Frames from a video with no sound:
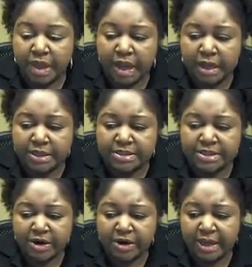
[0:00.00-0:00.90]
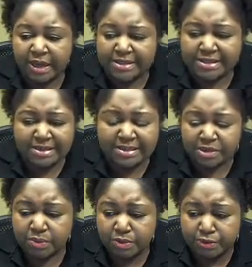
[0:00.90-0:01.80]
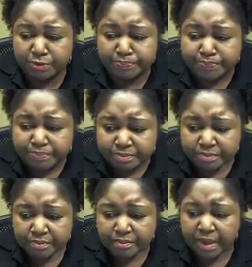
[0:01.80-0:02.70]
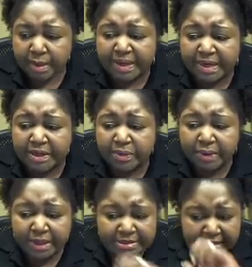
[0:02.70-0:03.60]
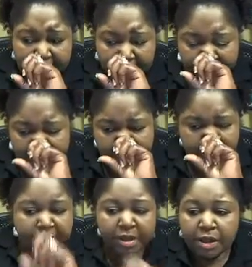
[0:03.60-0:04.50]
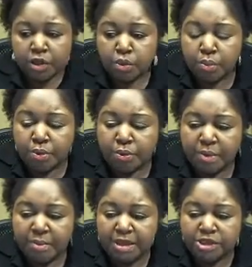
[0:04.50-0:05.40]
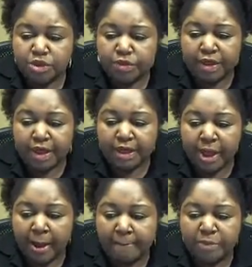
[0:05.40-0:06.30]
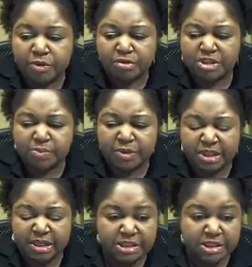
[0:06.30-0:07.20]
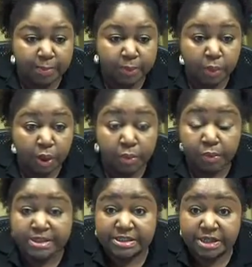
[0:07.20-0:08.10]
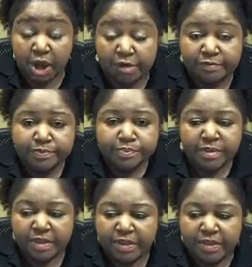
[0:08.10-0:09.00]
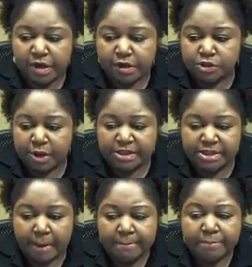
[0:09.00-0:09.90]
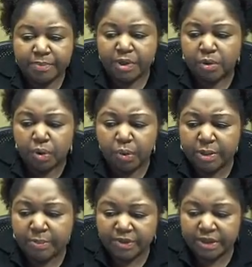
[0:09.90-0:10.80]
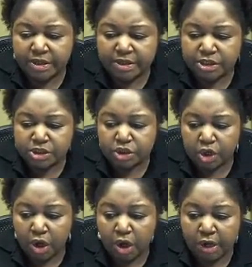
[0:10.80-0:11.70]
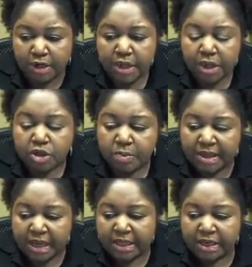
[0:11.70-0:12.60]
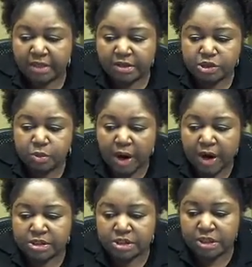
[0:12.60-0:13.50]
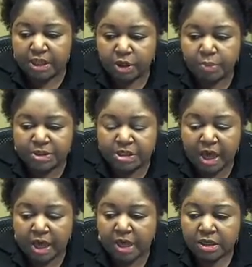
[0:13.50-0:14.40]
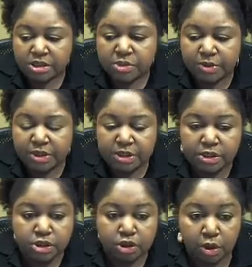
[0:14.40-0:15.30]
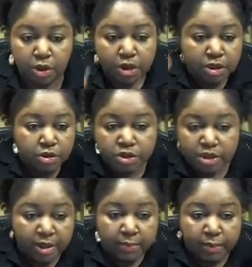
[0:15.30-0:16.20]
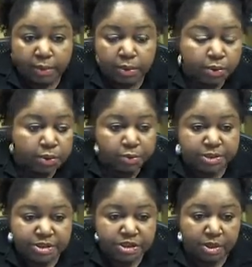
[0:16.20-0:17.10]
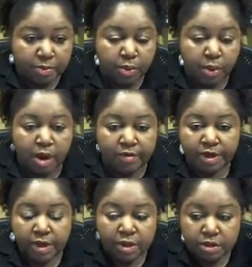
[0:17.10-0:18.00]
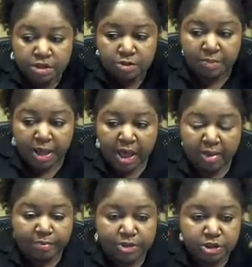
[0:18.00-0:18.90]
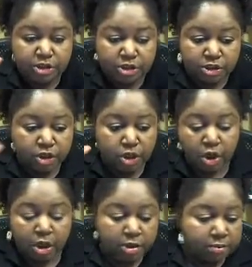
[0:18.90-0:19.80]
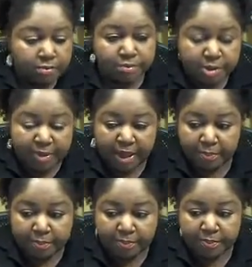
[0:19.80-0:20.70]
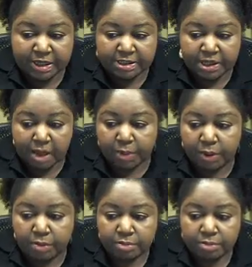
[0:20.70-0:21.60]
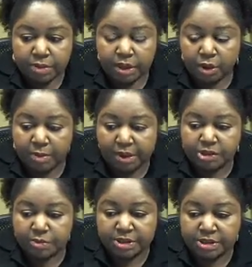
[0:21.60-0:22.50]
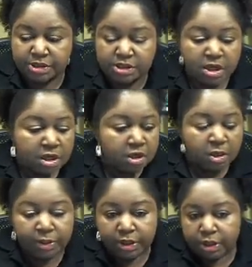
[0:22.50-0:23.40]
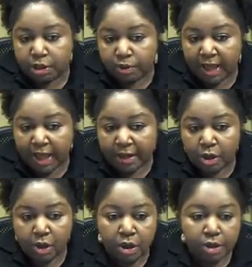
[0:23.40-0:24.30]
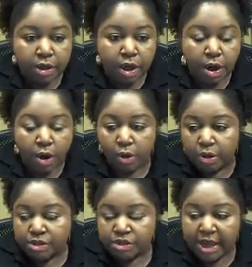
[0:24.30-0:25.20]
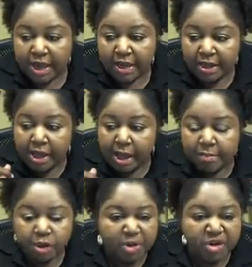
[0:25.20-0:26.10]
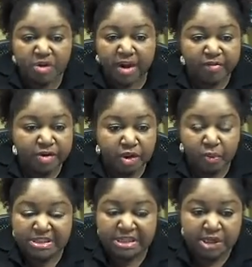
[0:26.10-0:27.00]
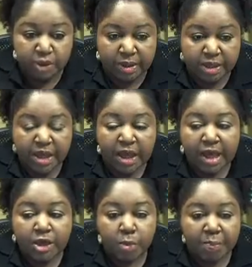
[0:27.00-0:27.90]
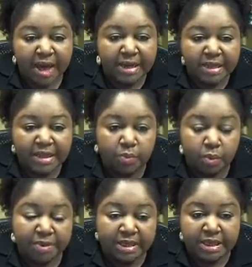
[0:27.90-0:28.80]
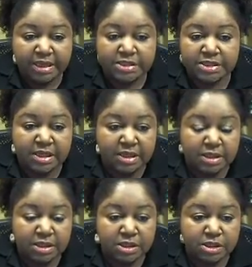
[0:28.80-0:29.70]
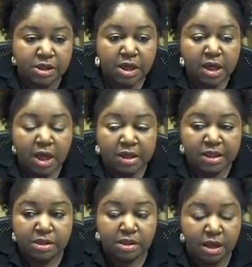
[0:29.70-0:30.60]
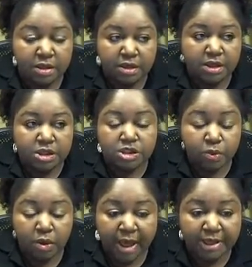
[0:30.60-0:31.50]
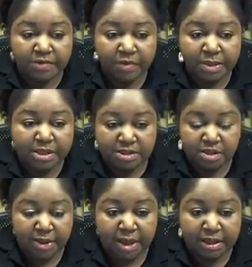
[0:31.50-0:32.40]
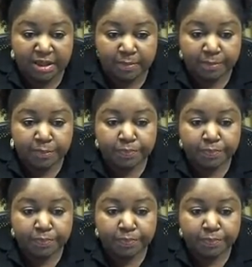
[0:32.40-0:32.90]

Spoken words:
Ow. Sorry guys, that is so rude. But anyways, you want to make sure that you don't just put the shampoo on, rinse it off, and then the hair dries up. No, go on and put the conditioner on. You may not get it on the dry until later, but yeah, just put the conditioner on. You shampooed, you rinse the shampoo off, you just blot, put your conditioner on, put it back, plastic cap on, then go about your business. You can put a cute hat on or tie it up. No one will ever know what's under it, and your body heat will begin to get the conditioner will activate because of the body heat.